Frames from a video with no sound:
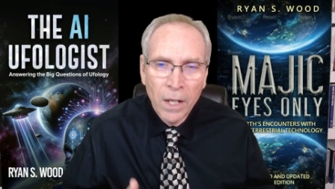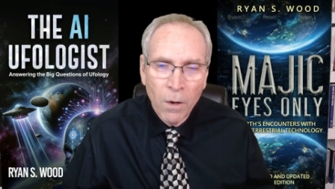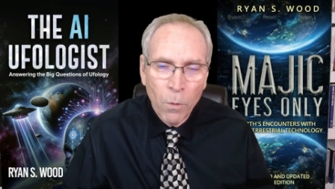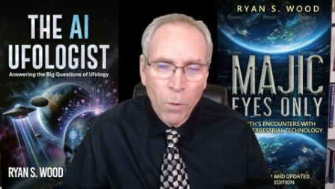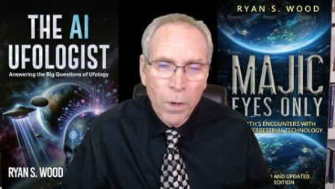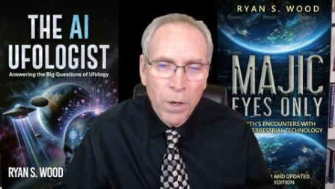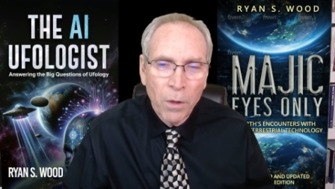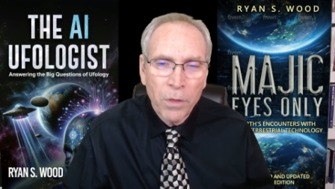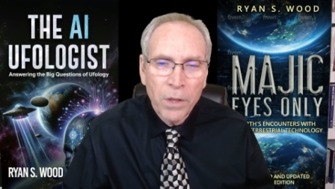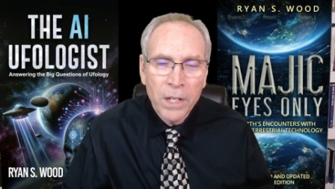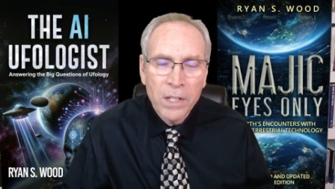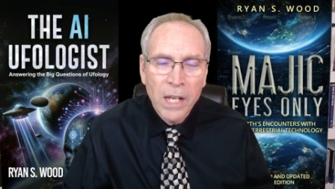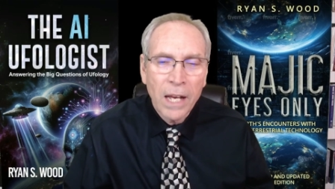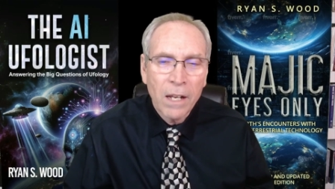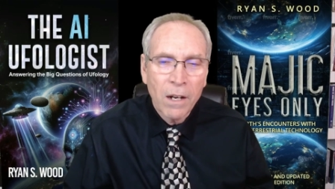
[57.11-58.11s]
What are the
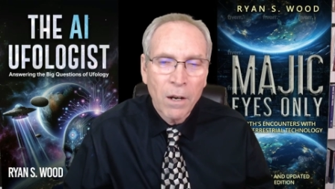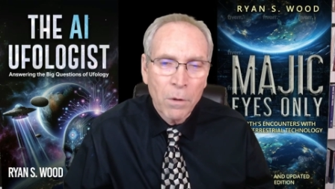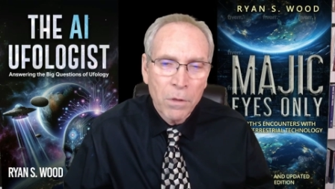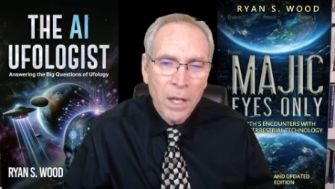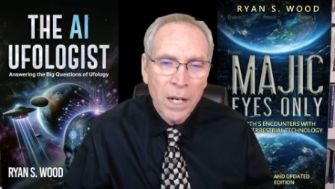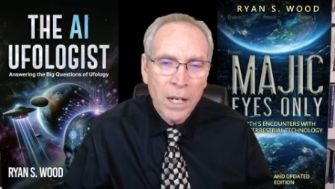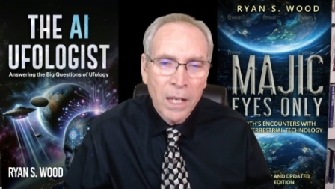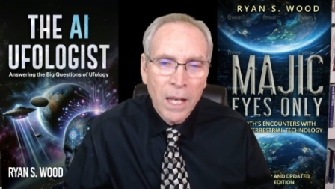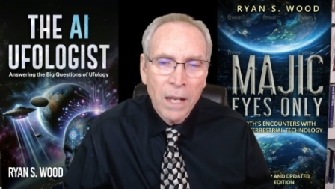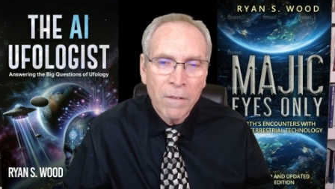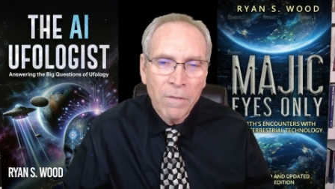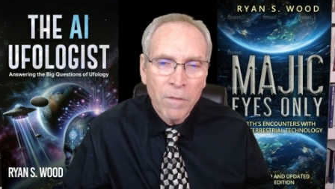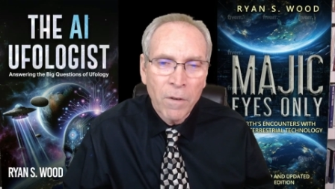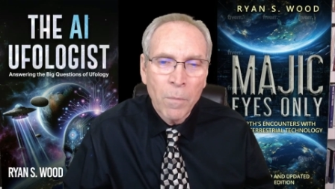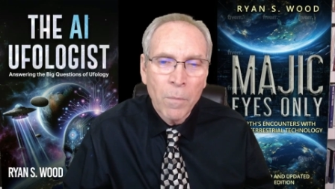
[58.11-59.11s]
things I can authenticate
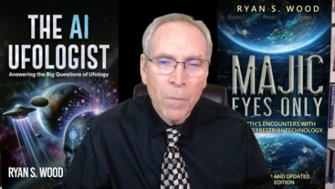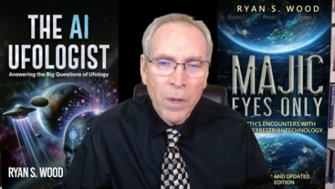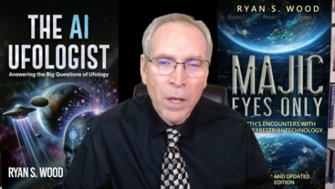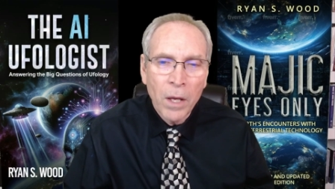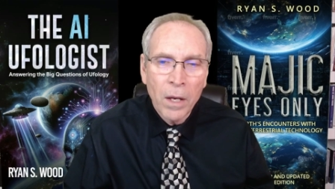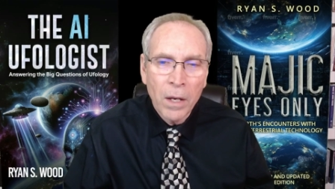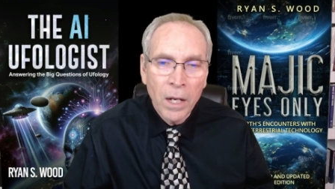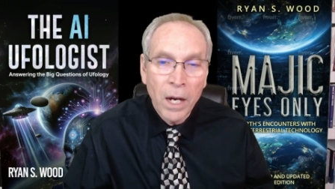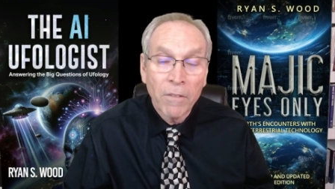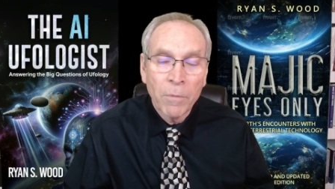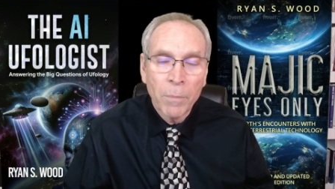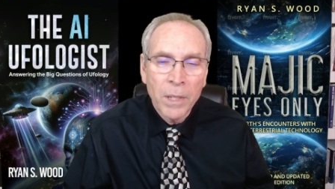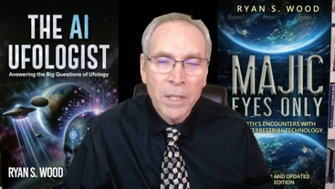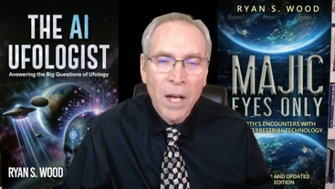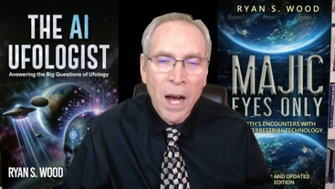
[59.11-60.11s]
from the
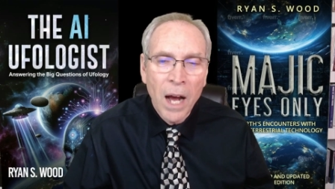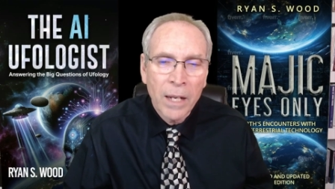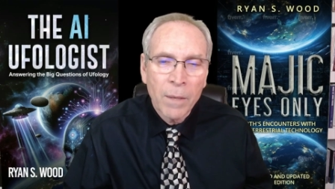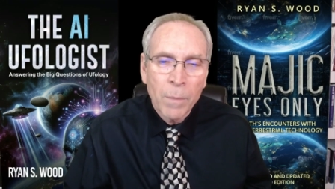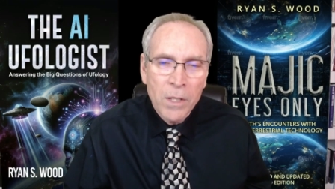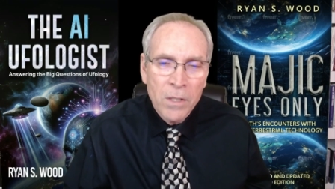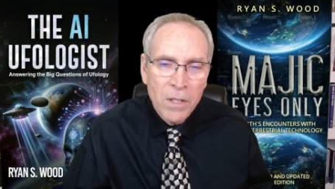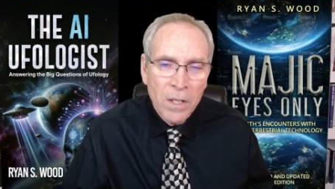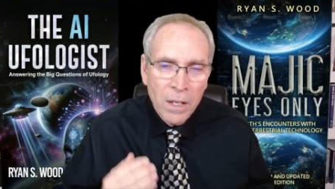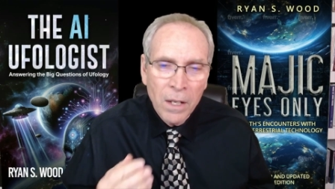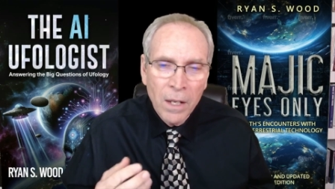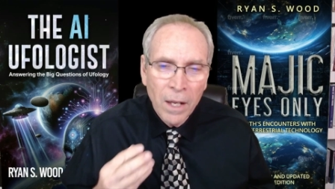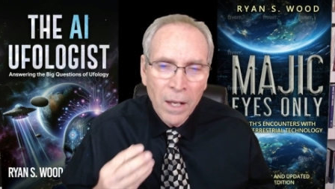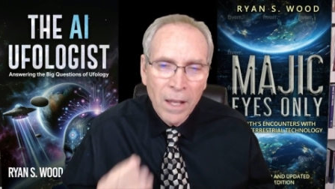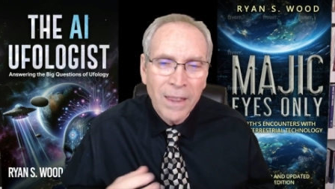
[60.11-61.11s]
government documents? And
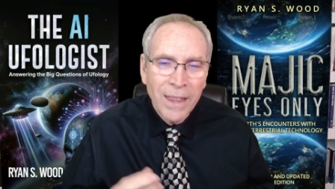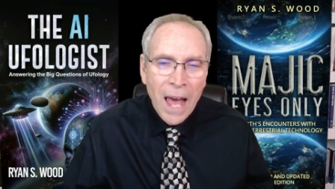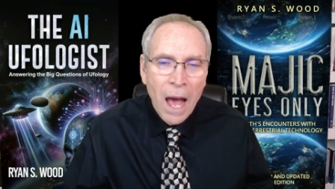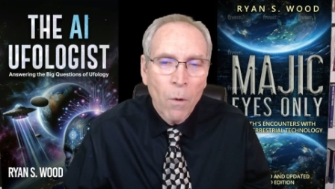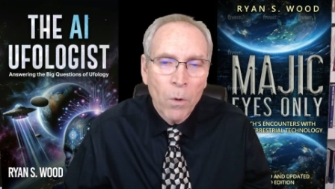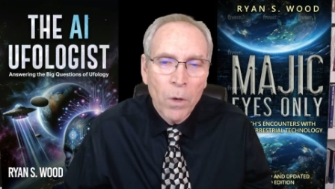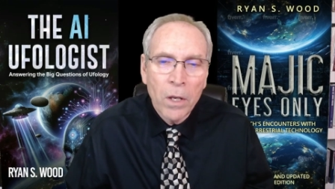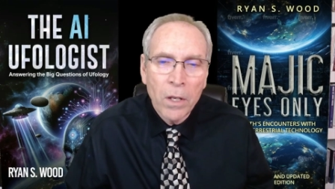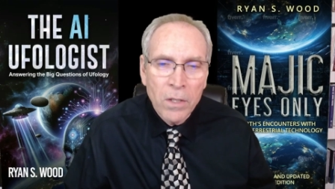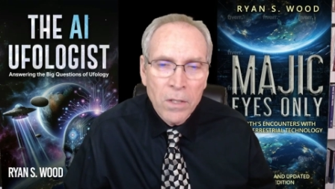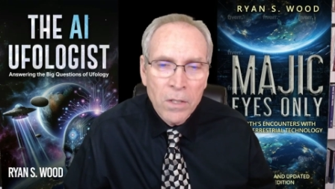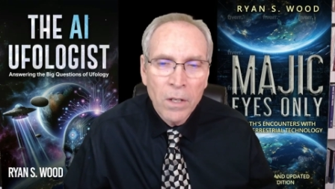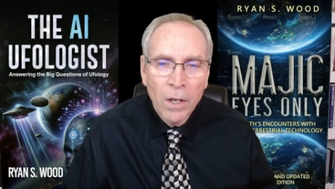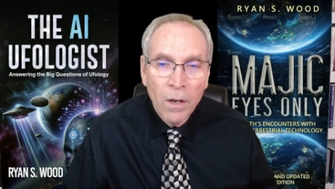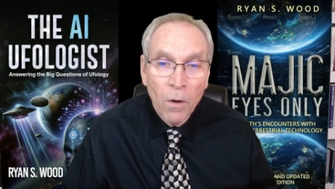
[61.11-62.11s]
that
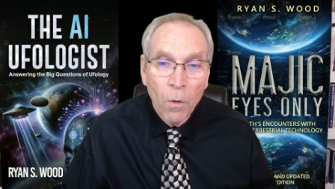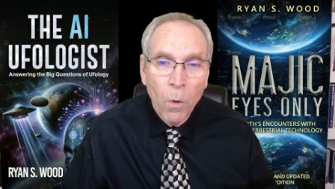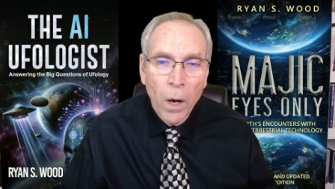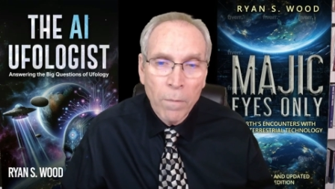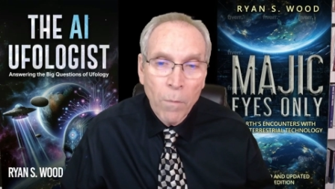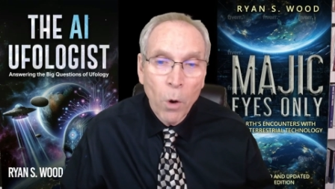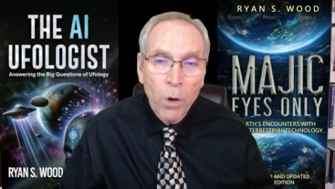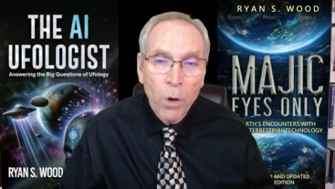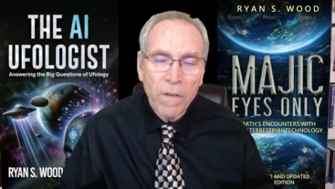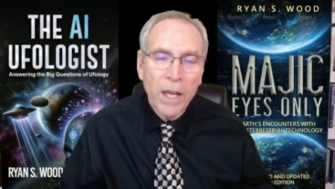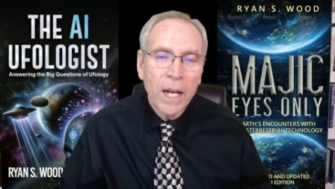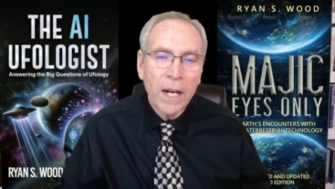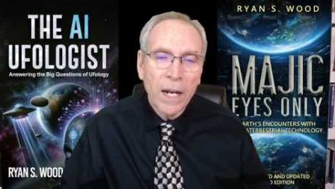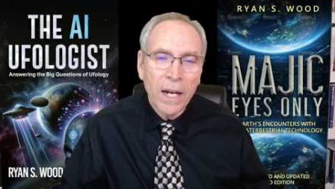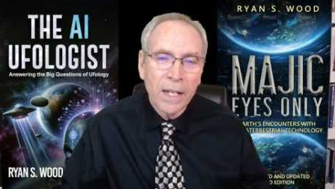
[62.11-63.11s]
was what
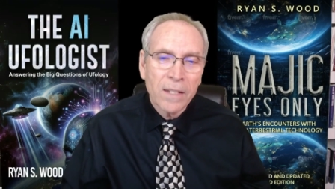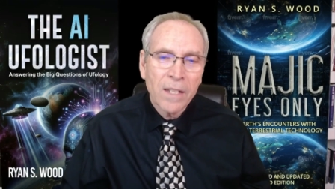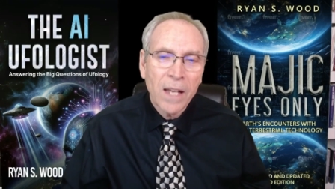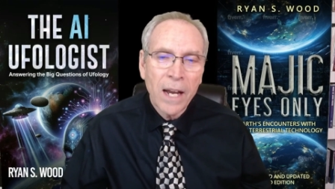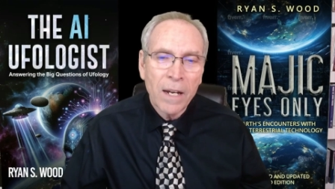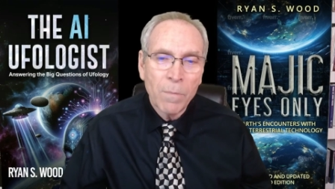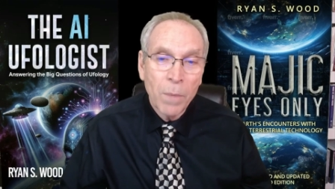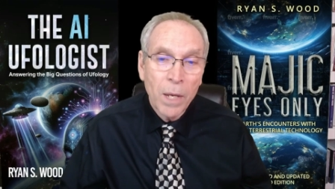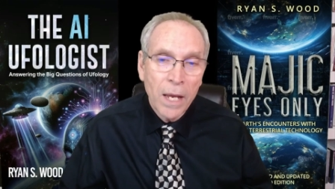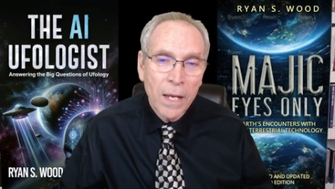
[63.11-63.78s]
motivated and excited me.